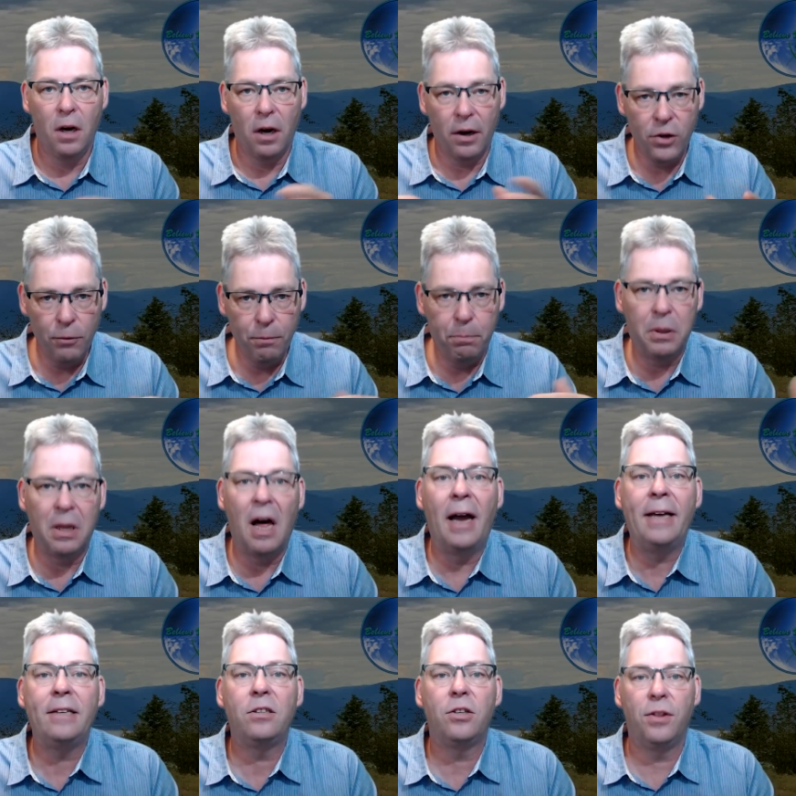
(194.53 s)
Are you
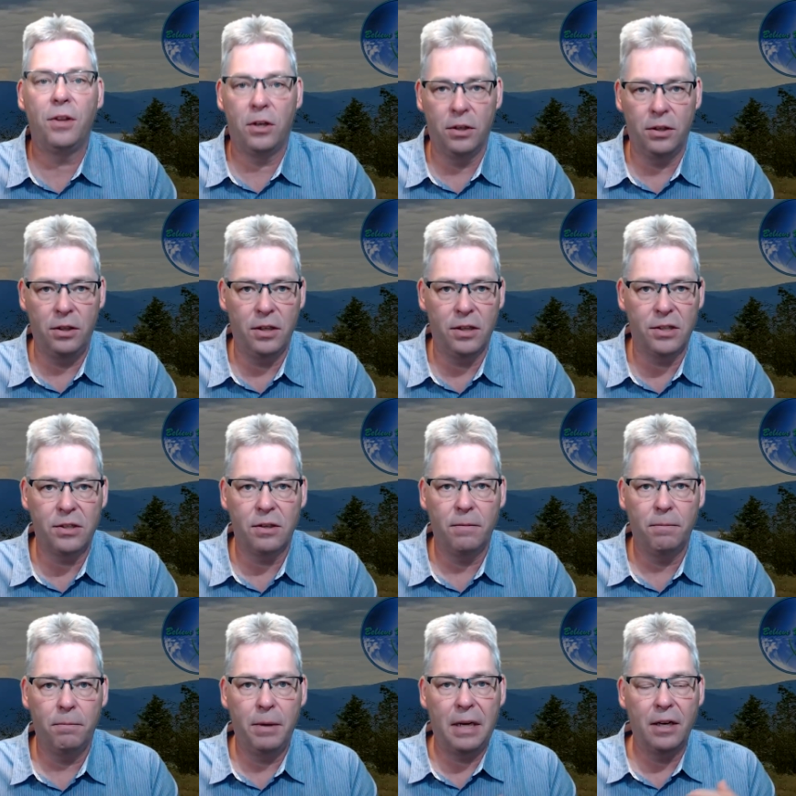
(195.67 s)
blind to the goodness
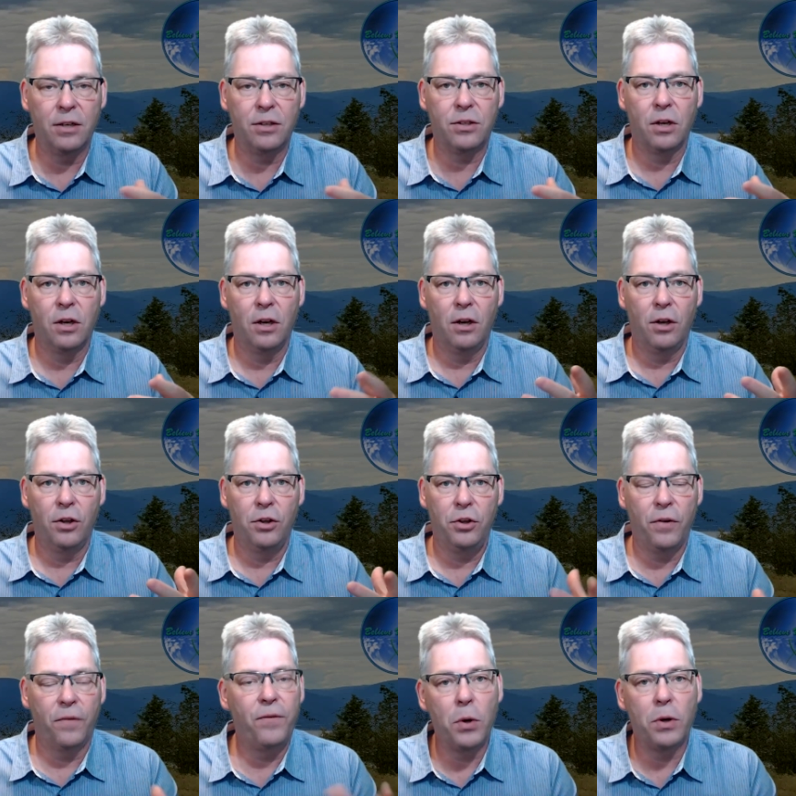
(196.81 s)
because
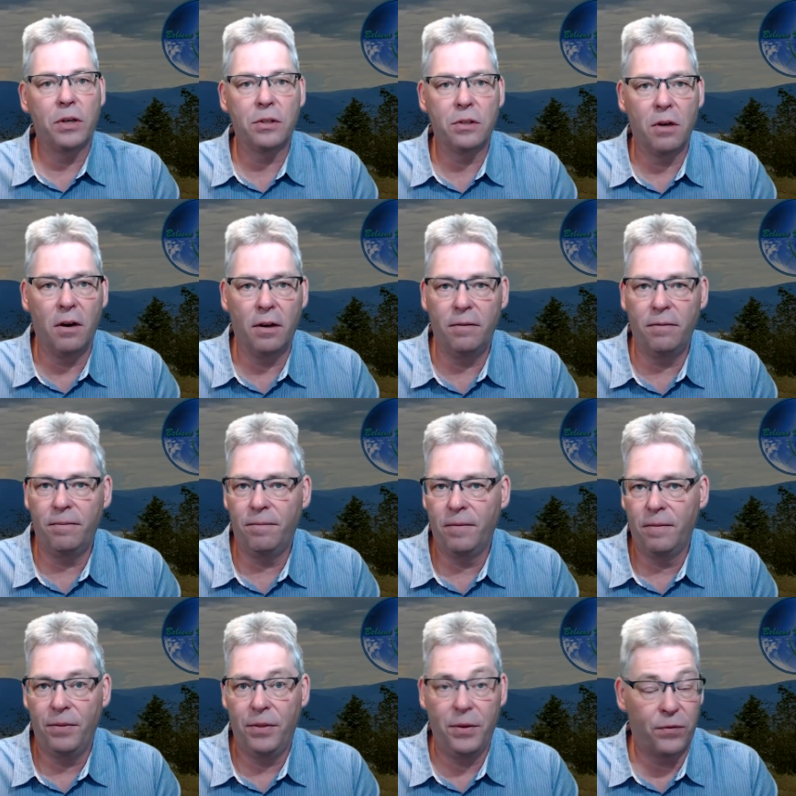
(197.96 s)
you're focused on
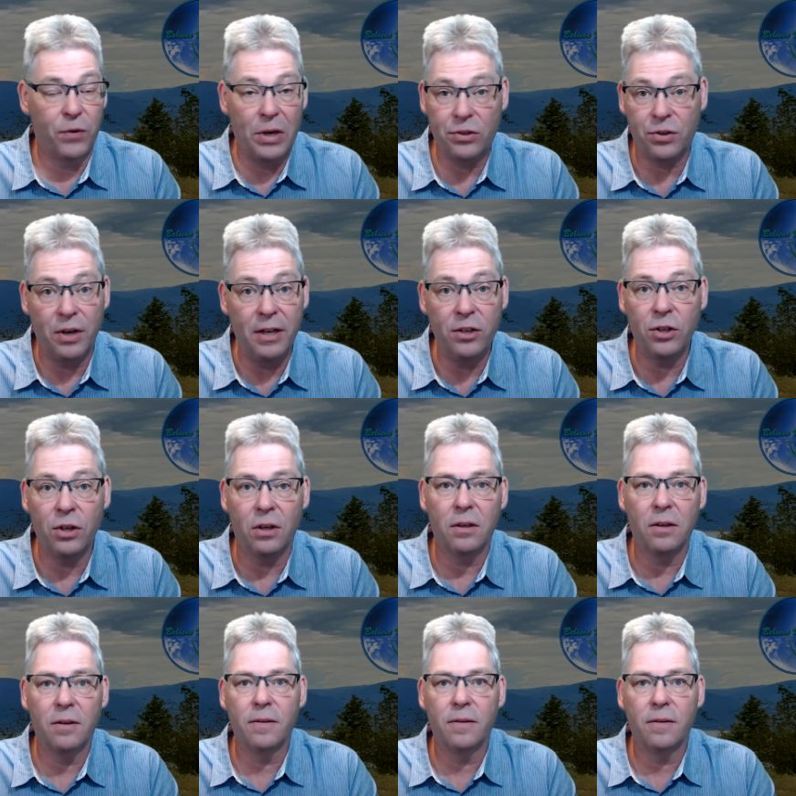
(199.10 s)
the frustration?